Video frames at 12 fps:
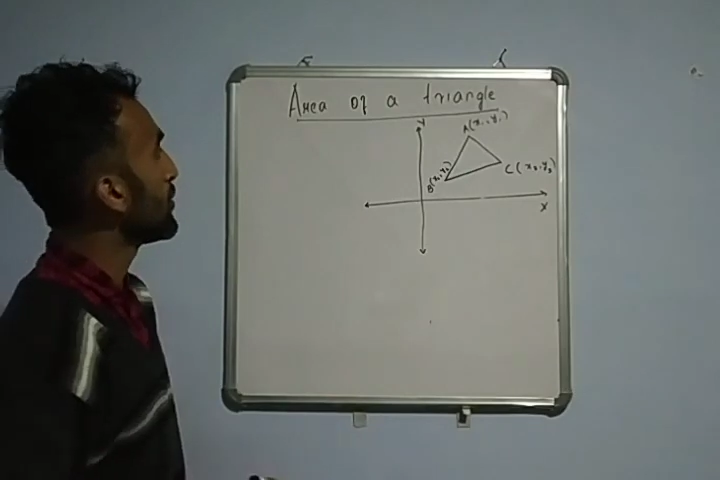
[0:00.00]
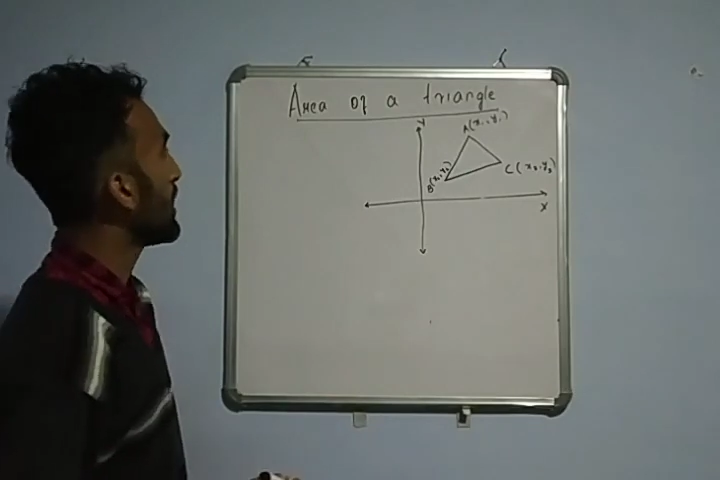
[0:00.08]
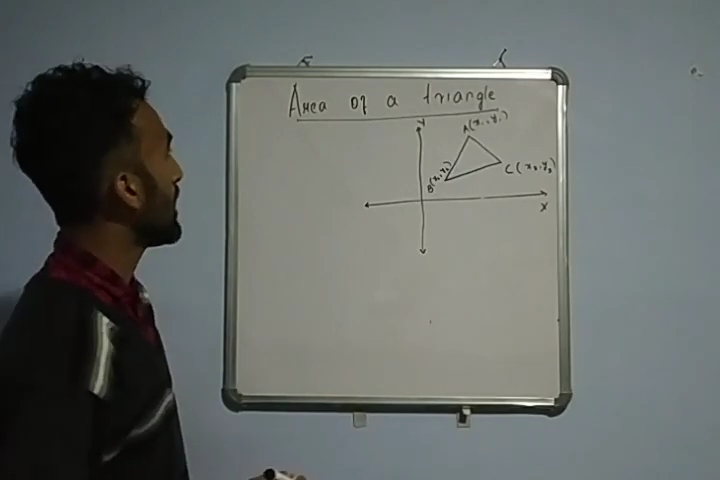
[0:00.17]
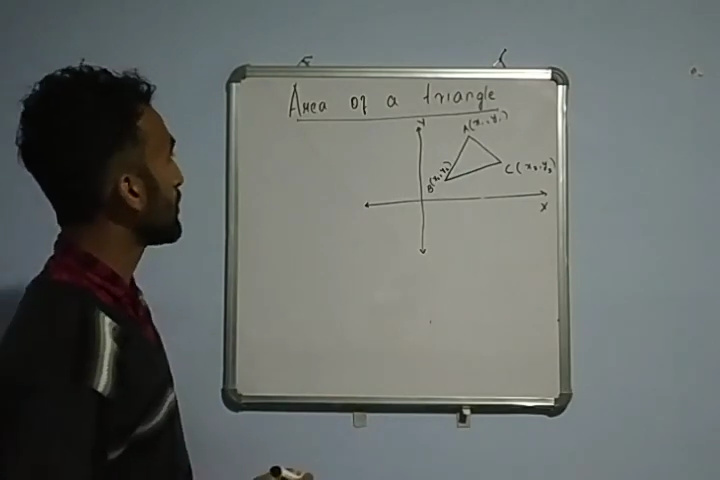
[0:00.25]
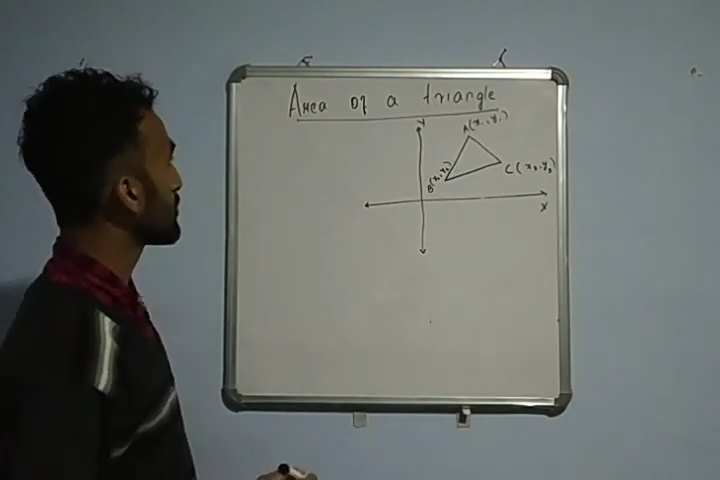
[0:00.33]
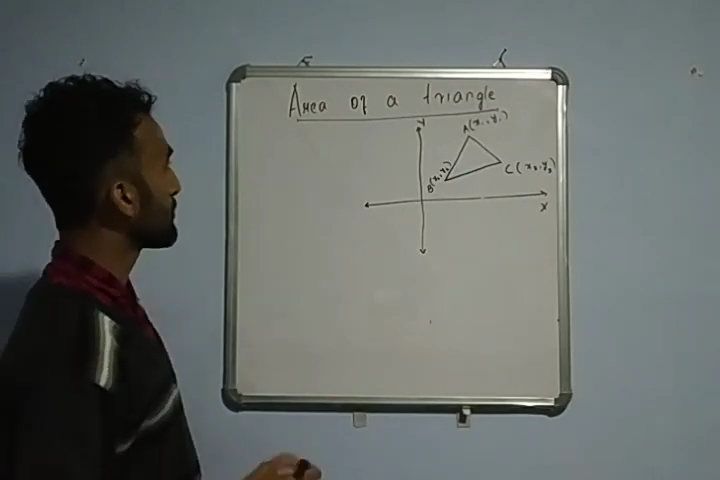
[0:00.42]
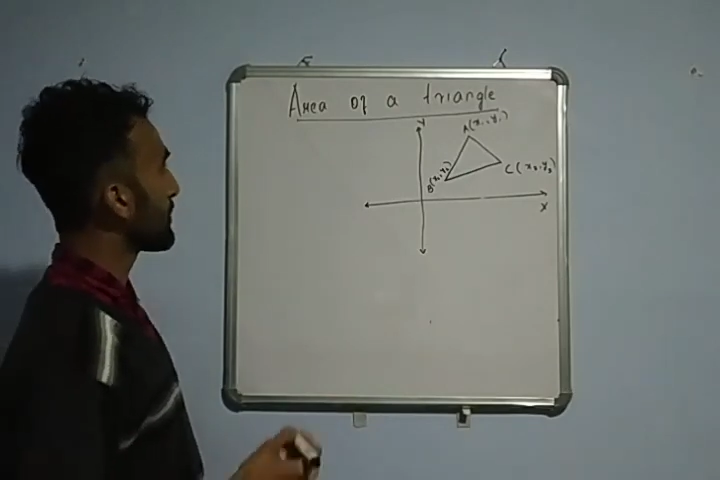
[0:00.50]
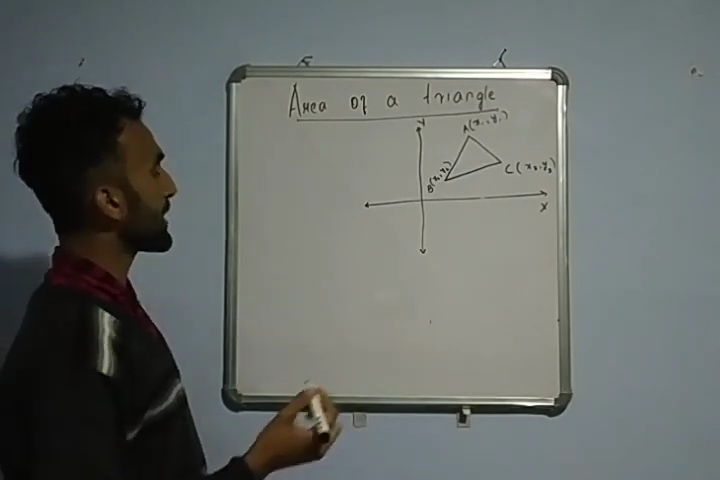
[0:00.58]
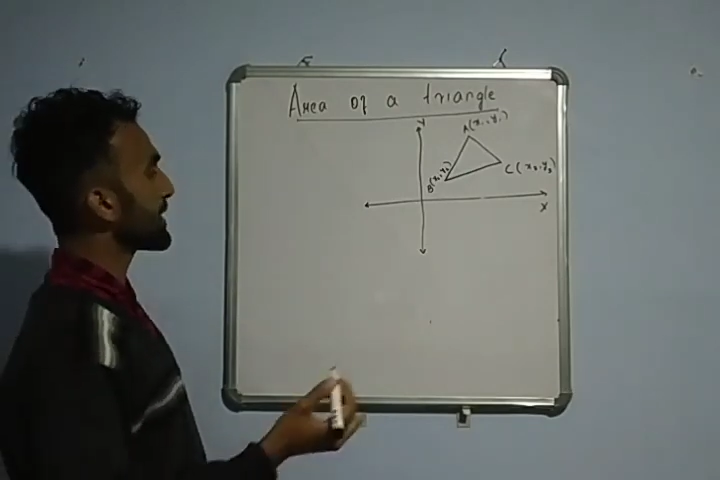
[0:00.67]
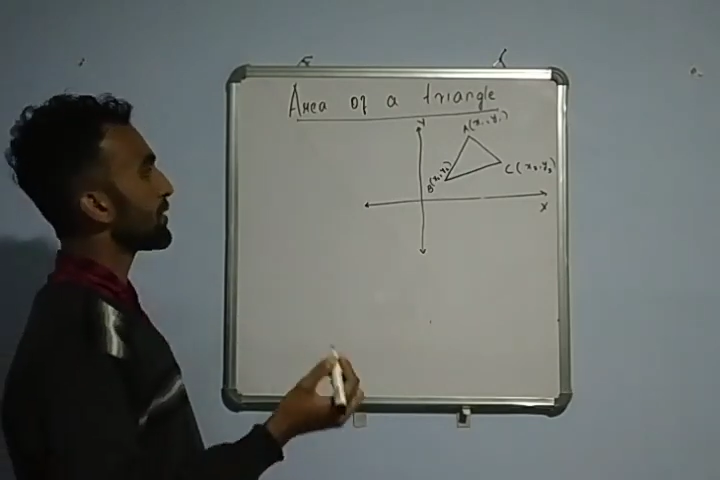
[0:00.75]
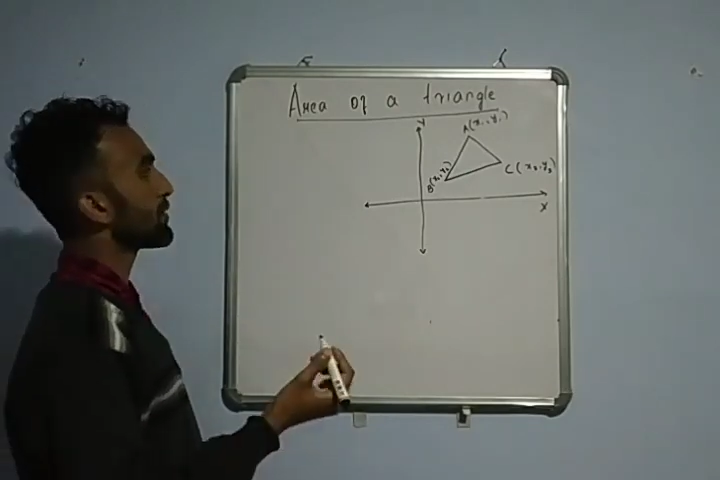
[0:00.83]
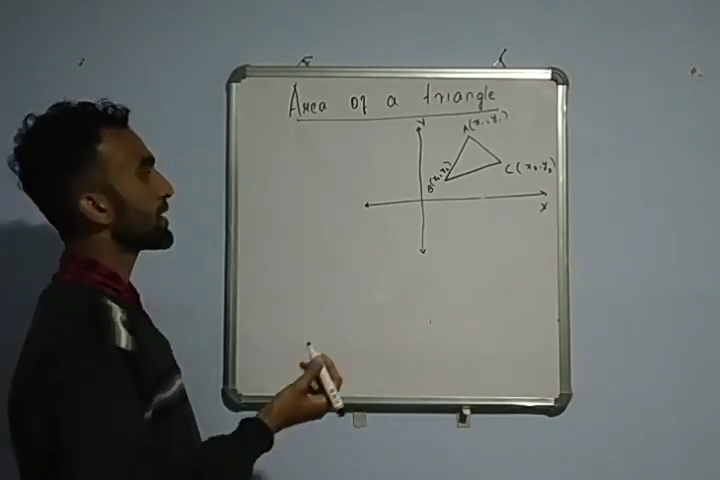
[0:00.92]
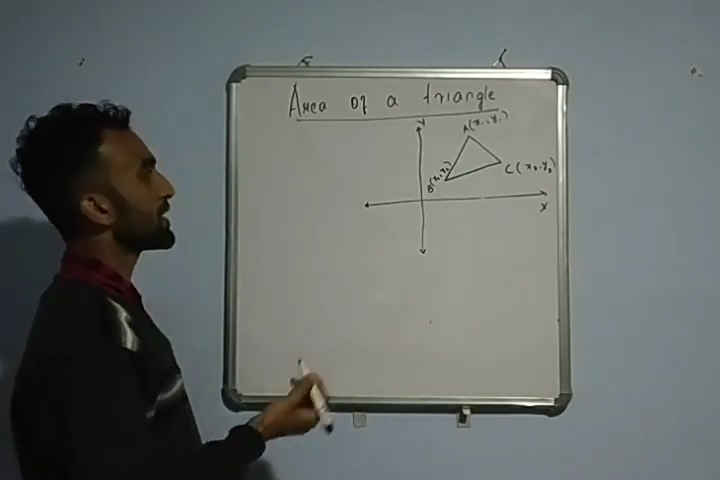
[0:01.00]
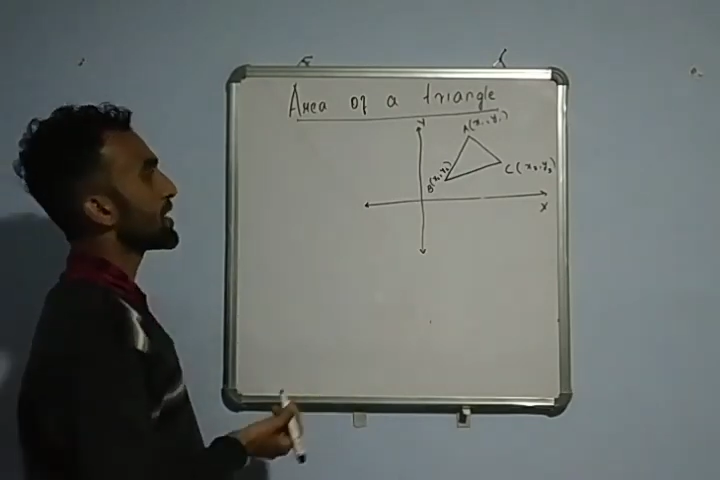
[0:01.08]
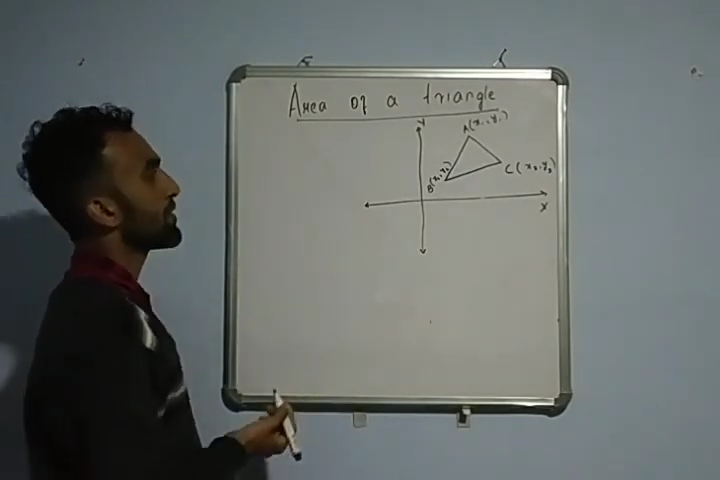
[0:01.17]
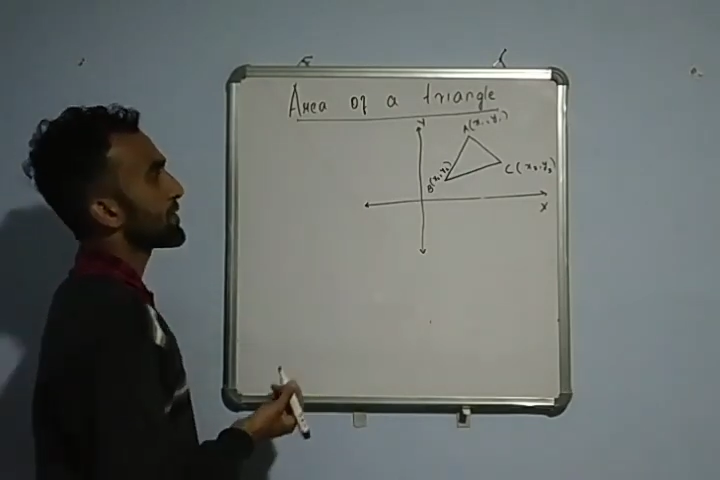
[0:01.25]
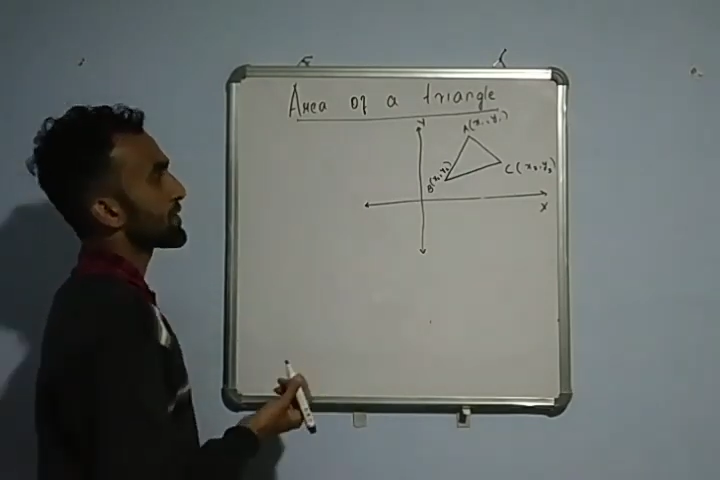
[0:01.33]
How to find out area of a